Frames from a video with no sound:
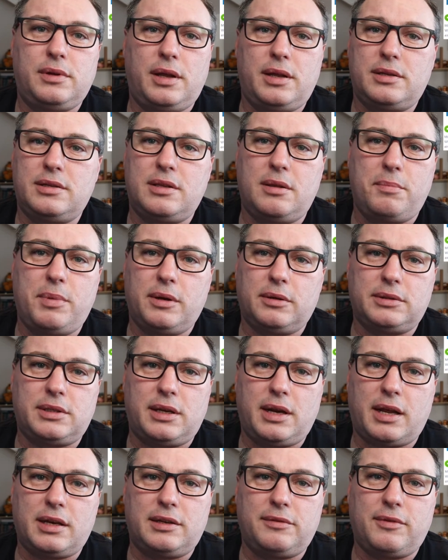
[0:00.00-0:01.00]
is the
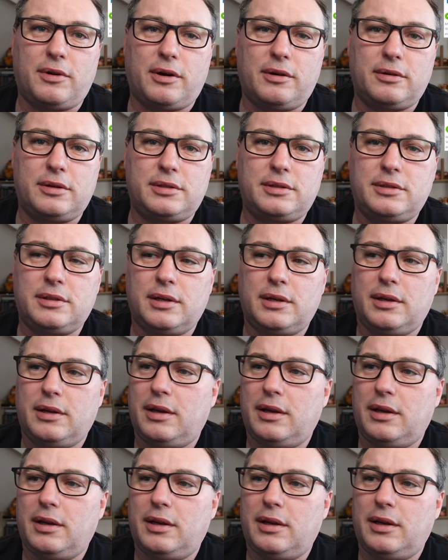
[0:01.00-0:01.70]
built-in antivirus.